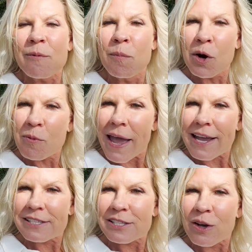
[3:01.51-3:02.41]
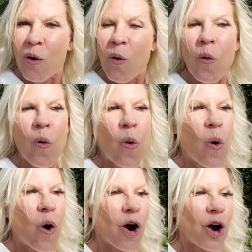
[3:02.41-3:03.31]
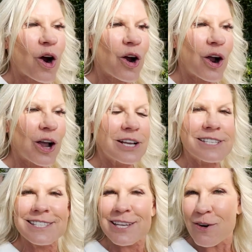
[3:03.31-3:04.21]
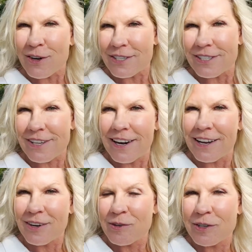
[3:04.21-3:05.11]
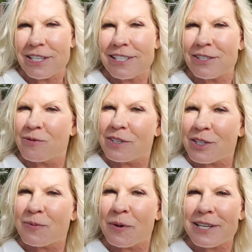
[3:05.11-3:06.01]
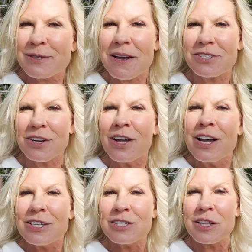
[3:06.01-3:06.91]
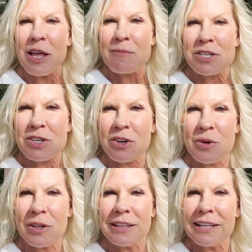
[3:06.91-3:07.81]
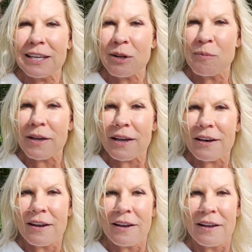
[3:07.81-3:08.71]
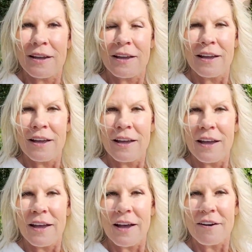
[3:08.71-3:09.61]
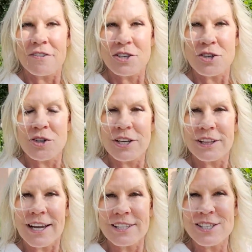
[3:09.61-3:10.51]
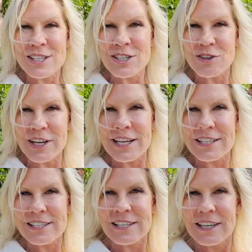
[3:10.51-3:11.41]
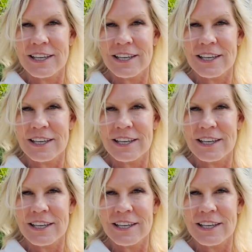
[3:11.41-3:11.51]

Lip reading: mermaids or seahorses on it, which is pretty special. So let me show you a little bit of the tree-lined streets,